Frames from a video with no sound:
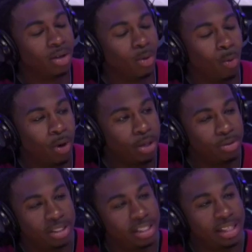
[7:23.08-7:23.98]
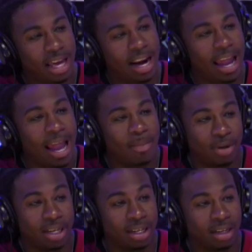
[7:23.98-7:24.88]
when you see that
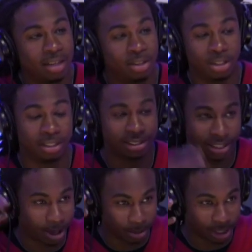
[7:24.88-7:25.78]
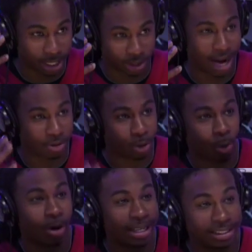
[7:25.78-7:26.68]
happening, does it almost like drive you
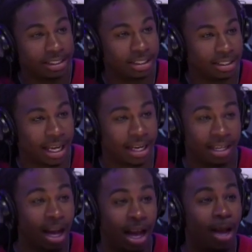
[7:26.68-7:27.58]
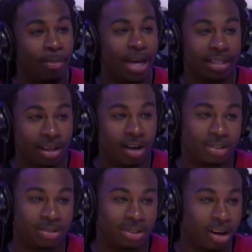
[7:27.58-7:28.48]
crazy? Like, ah, man, talk
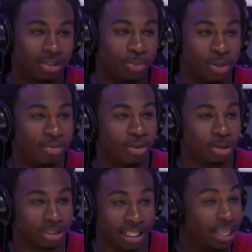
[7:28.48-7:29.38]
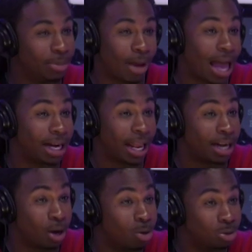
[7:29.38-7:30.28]
talk to me first. Like anybody that
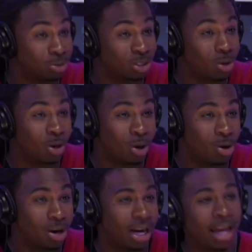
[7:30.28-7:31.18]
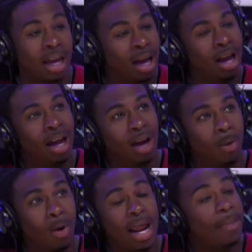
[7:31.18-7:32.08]
knows what's going on. Like,
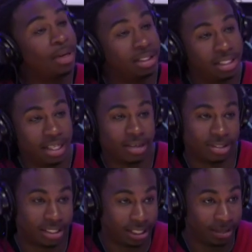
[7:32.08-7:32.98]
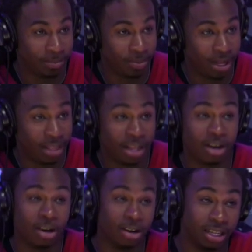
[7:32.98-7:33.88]
what happened to TLC in
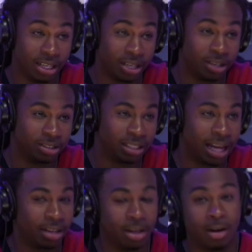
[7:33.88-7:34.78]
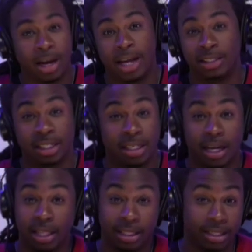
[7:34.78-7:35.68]
their early years? Not, you know, I ain't saying
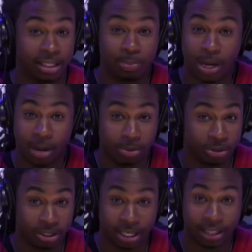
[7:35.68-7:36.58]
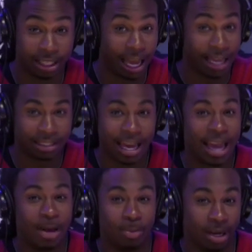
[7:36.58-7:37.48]
nothing against Pebbles or nothing uh, like ah,
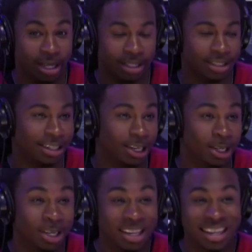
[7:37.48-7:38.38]
that. but you know,